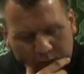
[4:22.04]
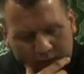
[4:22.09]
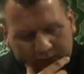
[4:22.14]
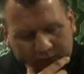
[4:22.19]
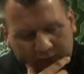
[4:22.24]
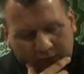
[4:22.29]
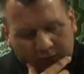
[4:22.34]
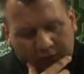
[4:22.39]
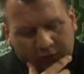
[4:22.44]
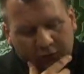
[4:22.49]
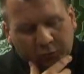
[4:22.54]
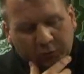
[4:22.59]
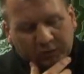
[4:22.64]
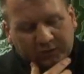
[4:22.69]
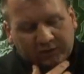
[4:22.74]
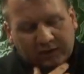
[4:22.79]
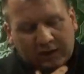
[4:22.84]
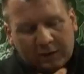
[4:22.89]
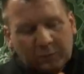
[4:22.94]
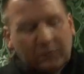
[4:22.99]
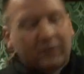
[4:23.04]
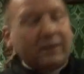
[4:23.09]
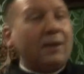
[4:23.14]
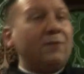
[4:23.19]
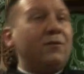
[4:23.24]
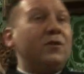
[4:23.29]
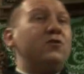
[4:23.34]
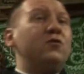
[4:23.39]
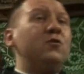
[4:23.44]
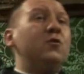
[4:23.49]
Whilst others will say it will
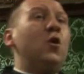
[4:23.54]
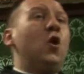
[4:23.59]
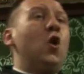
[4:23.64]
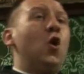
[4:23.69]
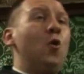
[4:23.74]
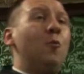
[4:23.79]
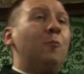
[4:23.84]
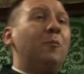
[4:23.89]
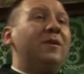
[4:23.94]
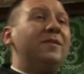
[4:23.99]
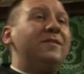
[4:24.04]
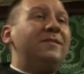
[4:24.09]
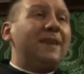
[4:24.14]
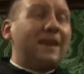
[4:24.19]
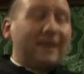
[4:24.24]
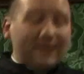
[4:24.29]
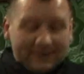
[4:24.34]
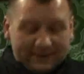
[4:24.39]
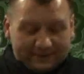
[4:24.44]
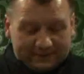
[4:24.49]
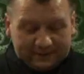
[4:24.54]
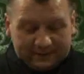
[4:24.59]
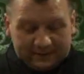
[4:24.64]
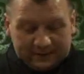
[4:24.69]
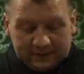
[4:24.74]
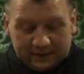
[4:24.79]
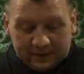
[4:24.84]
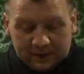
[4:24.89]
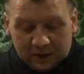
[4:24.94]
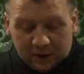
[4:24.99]
give a new hope and
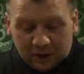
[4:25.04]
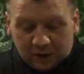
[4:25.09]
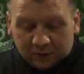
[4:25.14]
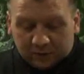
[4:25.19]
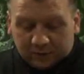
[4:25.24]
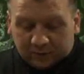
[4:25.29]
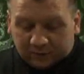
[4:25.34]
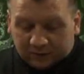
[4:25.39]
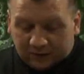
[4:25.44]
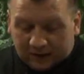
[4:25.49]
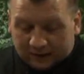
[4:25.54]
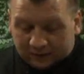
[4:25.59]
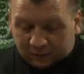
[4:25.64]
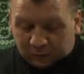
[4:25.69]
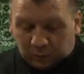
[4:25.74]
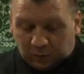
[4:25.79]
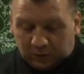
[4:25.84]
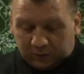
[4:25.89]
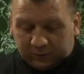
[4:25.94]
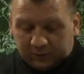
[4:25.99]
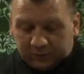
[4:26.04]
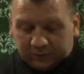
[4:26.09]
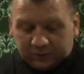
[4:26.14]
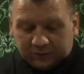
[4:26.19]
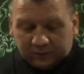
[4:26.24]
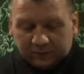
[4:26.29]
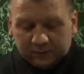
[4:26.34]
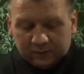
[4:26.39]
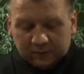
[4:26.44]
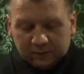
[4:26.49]
dignity to sex
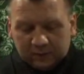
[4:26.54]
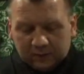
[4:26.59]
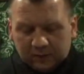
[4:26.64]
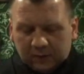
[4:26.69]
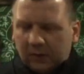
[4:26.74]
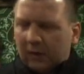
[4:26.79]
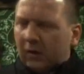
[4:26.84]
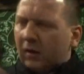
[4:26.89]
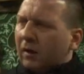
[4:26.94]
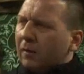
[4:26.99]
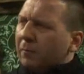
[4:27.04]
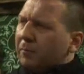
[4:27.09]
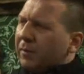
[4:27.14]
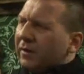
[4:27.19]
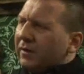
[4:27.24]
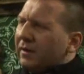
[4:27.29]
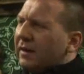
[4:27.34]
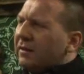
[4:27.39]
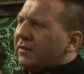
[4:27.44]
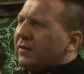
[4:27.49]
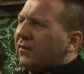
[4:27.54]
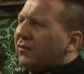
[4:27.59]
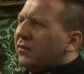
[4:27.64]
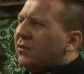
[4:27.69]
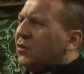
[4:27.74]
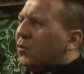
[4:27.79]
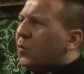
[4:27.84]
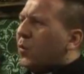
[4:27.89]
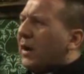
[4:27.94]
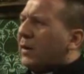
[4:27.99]
workers, but it
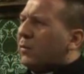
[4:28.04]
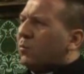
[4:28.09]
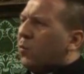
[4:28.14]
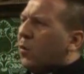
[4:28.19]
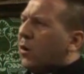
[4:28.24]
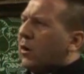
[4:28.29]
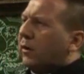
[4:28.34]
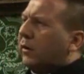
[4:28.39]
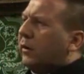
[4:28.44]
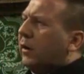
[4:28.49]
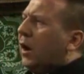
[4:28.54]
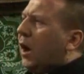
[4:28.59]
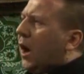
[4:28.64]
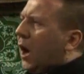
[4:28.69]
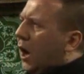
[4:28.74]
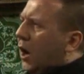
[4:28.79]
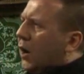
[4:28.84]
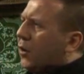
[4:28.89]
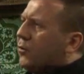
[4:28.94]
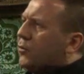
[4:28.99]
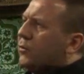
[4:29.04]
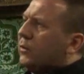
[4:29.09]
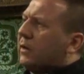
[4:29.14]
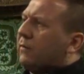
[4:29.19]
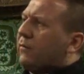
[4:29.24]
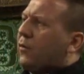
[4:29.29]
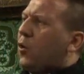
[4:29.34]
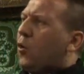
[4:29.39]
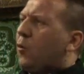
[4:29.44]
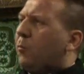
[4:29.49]
doesn't quite work. How do you
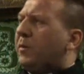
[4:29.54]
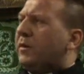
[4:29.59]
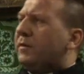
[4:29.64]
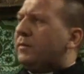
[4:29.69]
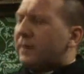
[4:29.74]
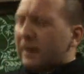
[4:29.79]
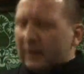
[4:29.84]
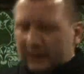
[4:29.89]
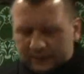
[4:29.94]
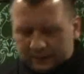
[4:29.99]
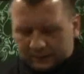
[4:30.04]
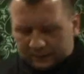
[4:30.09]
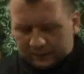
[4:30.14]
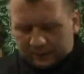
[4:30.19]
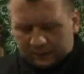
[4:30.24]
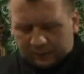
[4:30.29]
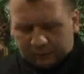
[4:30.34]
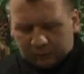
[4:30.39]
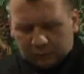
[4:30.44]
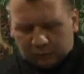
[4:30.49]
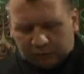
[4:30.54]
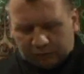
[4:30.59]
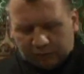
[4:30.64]
give hope and dignity through